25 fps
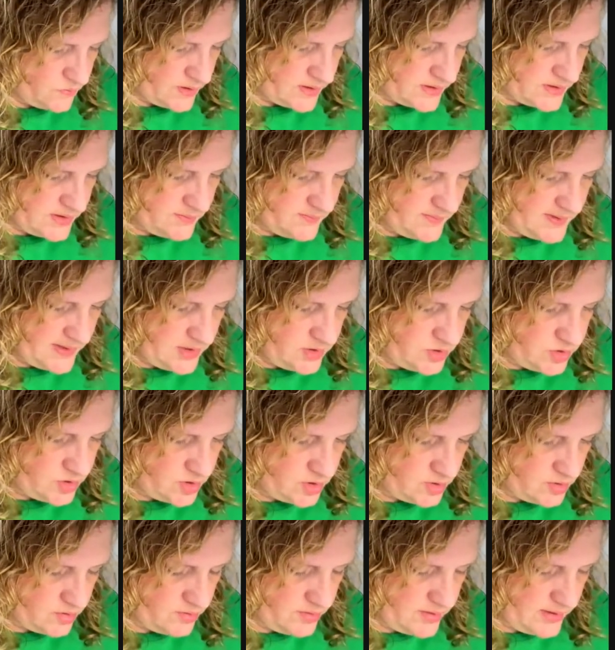to make
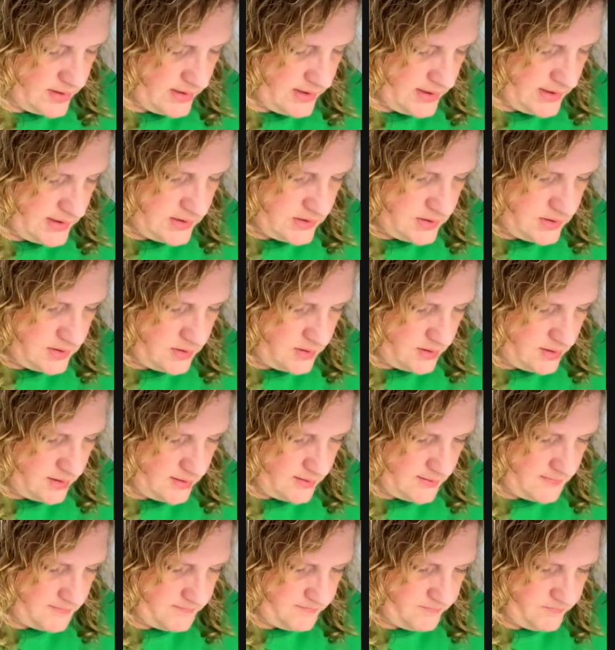sure that
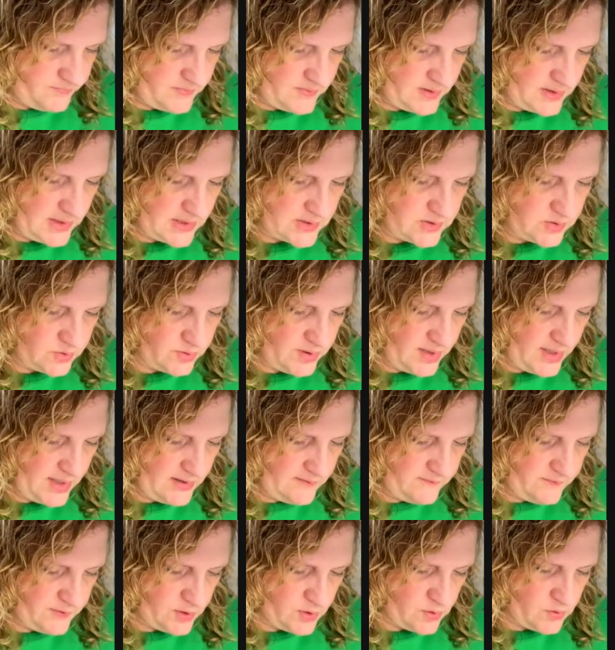it's okay if
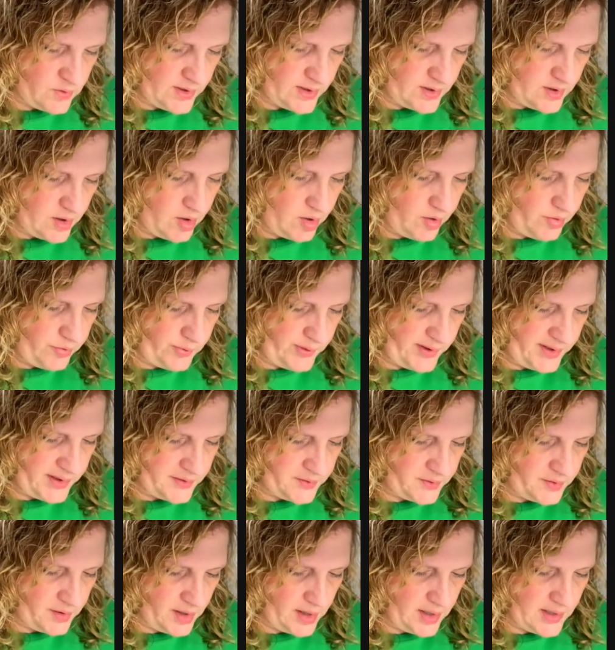you're going all the way
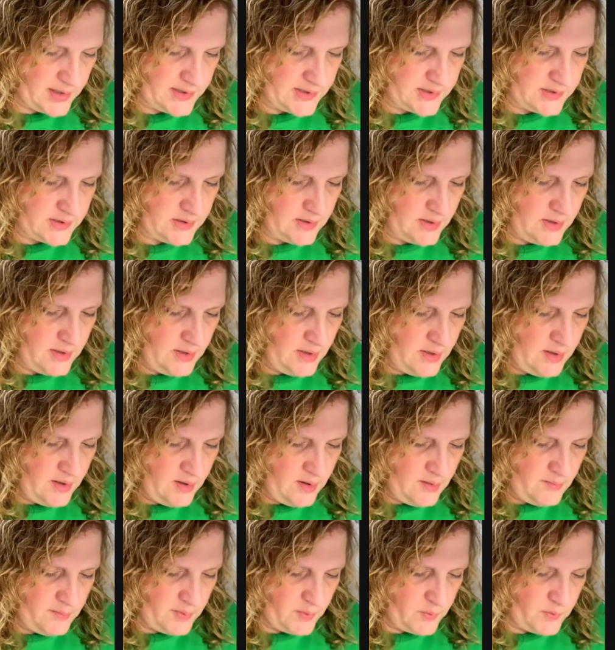across.
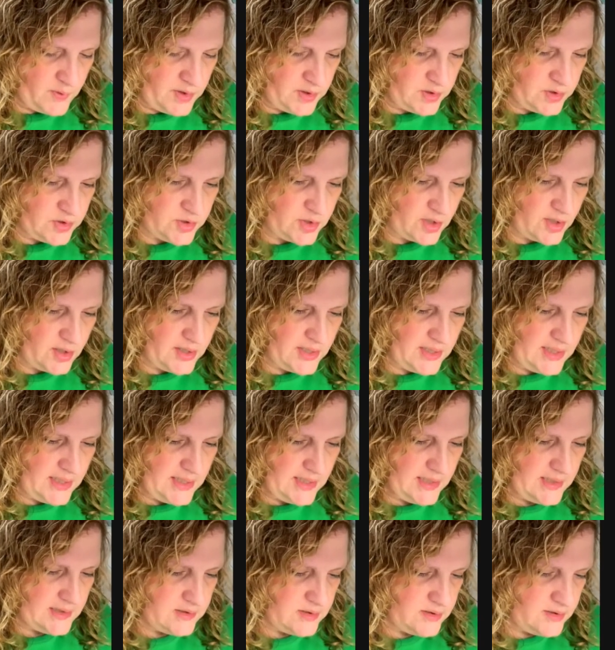But when you start getting
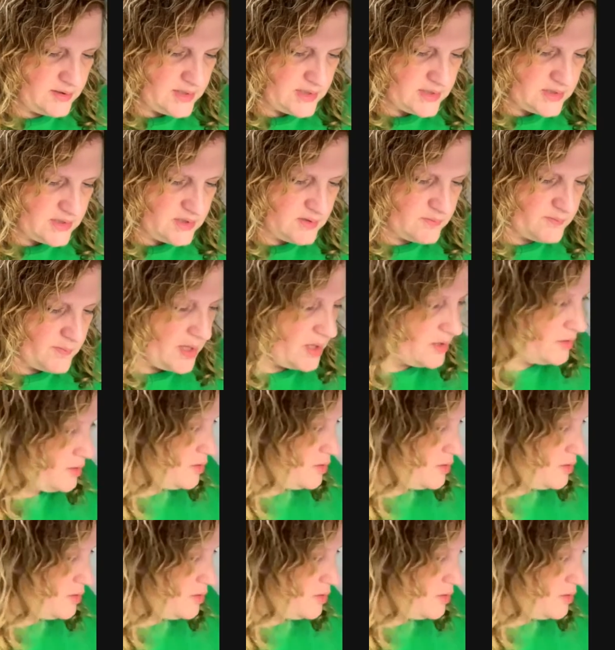into these smaller